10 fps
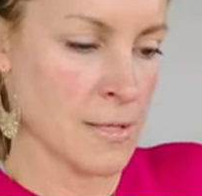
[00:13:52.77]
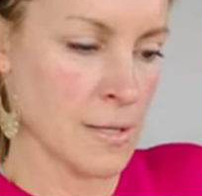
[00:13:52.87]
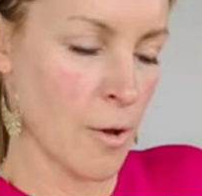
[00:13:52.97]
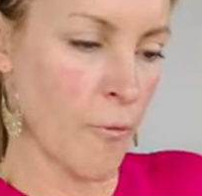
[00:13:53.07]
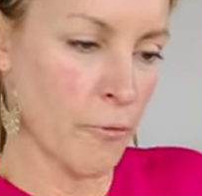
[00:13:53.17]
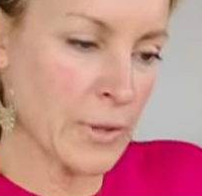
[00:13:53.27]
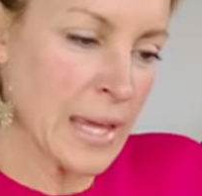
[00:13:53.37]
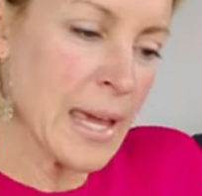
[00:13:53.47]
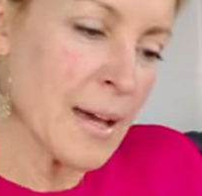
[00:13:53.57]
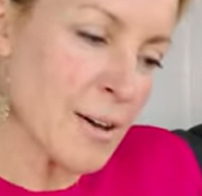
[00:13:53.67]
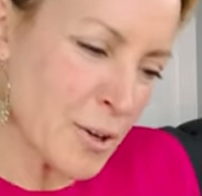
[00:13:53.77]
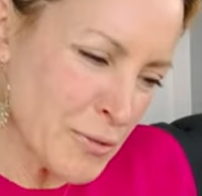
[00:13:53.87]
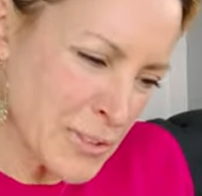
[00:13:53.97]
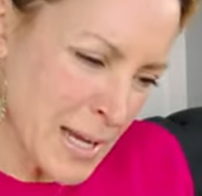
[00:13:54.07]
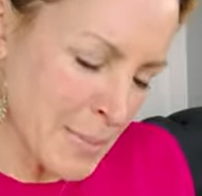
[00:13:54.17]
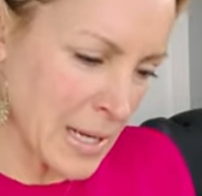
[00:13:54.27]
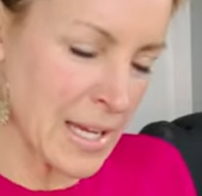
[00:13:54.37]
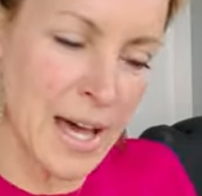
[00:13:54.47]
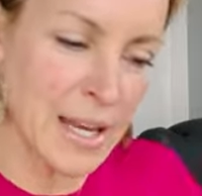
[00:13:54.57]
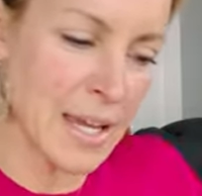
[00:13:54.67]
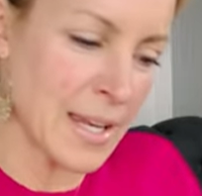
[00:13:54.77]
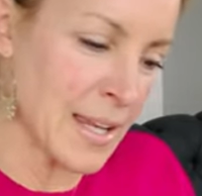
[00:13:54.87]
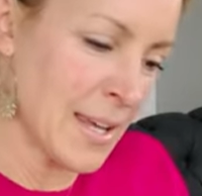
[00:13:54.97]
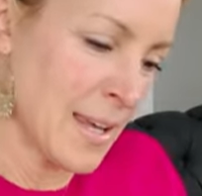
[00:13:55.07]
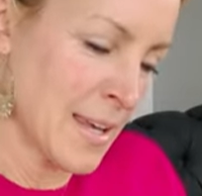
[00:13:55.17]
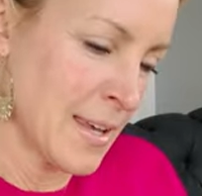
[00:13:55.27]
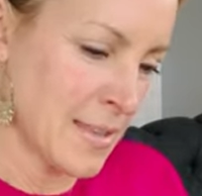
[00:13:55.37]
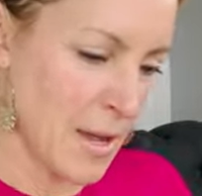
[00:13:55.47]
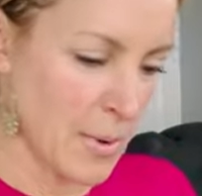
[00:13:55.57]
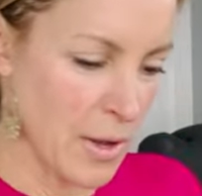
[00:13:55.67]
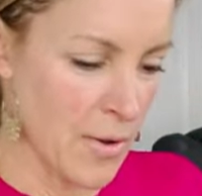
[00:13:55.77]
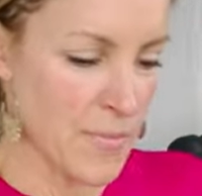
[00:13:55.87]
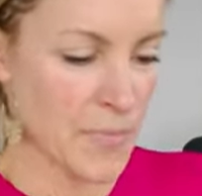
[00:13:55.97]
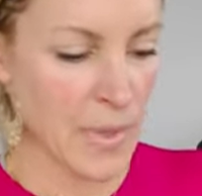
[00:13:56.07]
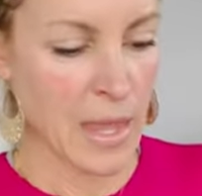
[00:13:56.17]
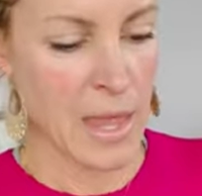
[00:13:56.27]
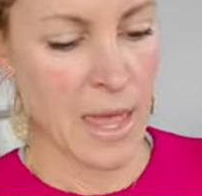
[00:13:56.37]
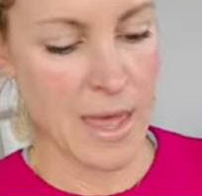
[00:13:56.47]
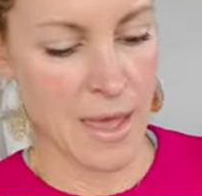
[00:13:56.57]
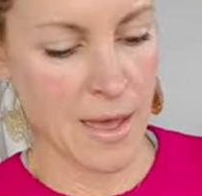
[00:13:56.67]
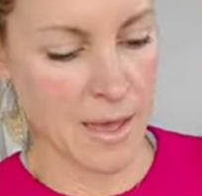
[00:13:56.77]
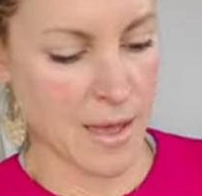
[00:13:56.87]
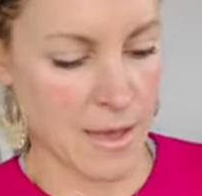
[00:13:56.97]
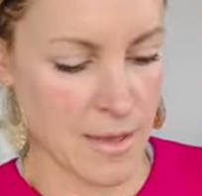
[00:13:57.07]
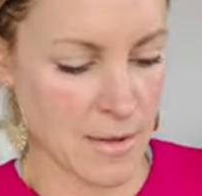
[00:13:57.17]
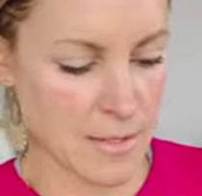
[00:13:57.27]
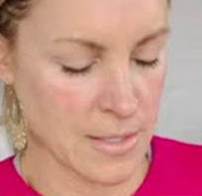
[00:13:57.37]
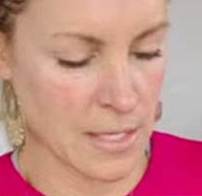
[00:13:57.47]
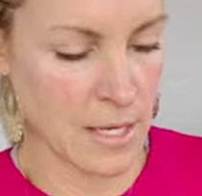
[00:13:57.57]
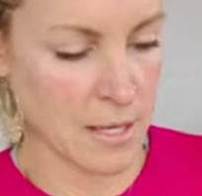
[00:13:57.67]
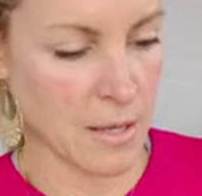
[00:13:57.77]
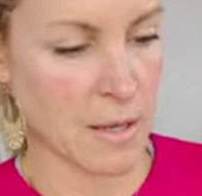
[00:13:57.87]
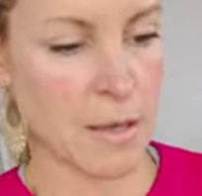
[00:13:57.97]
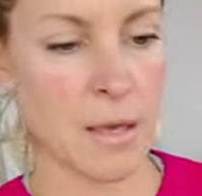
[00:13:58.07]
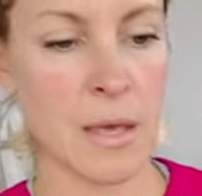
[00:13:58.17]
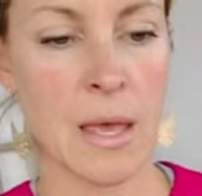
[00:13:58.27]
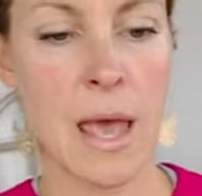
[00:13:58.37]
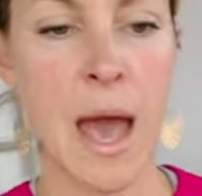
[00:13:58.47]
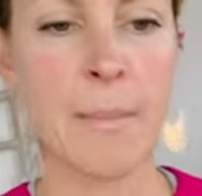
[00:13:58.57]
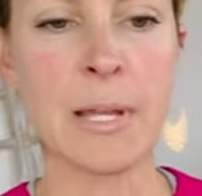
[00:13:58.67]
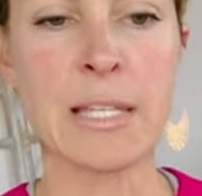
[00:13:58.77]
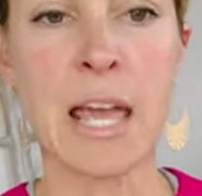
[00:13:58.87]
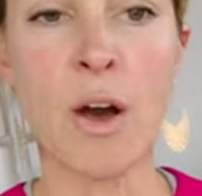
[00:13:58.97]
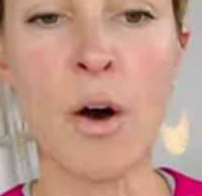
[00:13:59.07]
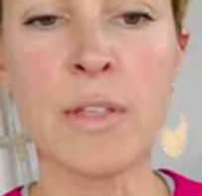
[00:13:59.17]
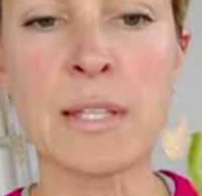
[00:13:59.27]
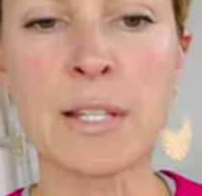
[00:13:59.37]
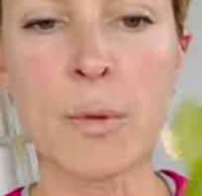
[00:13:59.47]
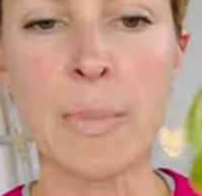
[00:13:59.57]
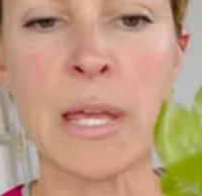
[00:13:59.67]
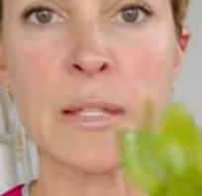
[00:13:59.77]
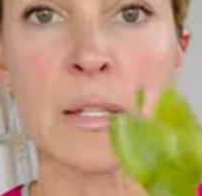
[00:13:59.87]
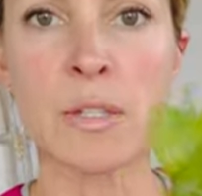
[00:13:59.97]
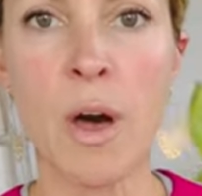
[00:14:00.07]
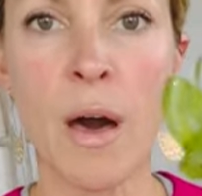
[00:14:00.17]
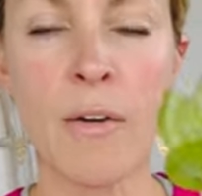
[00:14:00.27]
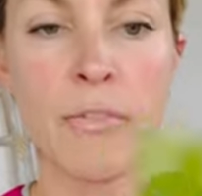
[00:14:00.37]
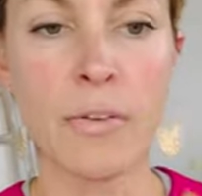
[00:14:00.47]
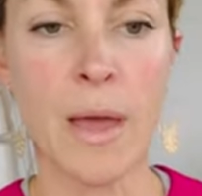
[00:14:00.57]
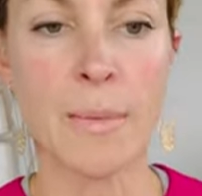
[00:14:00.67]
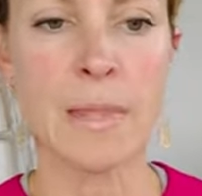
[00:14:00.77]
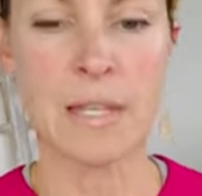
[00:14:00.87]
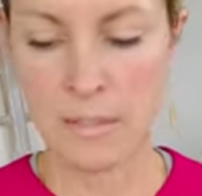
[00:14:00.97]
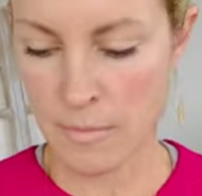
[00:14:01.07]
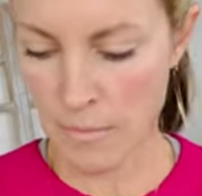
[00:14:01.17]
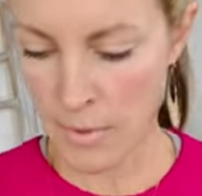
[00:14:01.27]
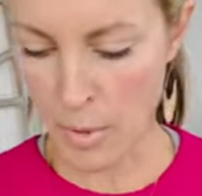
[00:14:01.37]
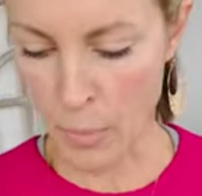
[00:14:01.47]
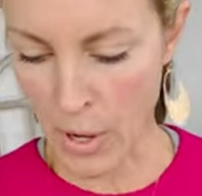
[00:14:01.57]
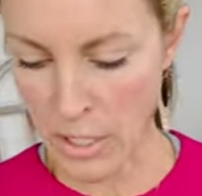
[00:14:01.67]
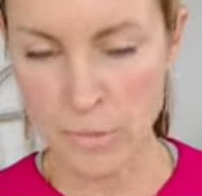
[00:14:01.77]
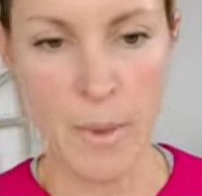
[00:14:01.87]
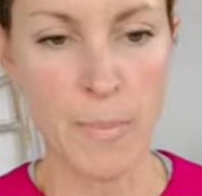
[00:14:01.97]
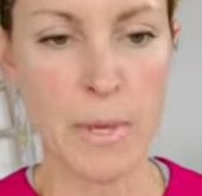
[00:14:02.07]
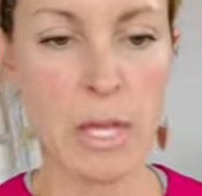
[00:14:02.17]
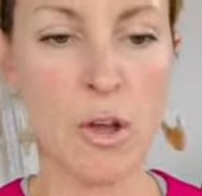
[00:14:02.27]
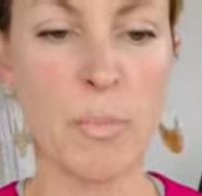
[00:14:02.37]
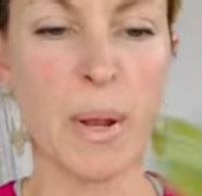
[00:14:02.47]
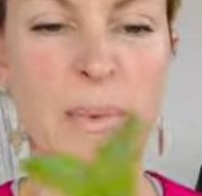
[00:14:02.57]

Hopefully I'm gonna cut it. There we go. And I'm gonna take all these little pieces off. I mean, this little branch might be cute, but I'm